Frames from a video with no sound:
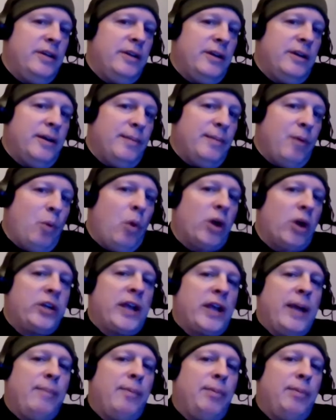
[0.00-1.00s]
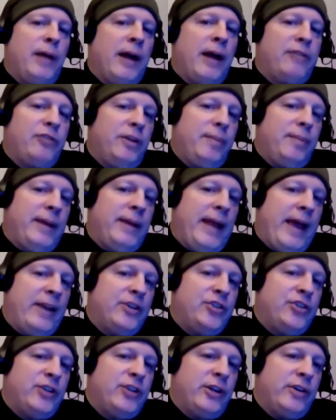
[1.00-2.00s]
um, walked a couple blocks to the
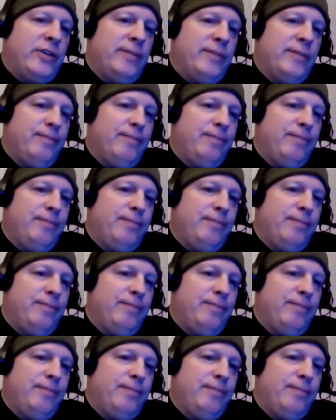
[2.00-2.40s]
Manhattan Center,